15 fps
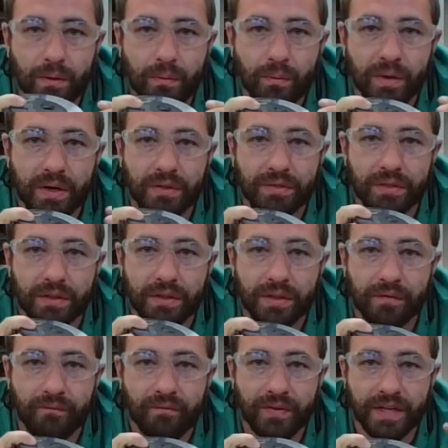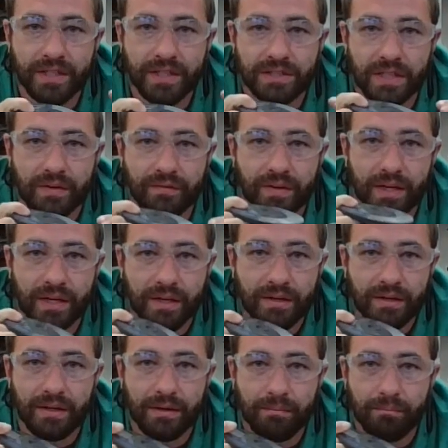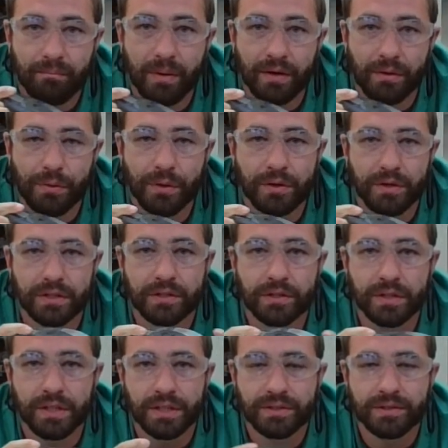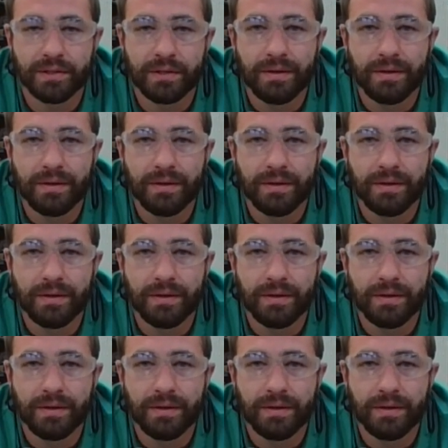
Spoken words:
with the face of it about 30 degrees.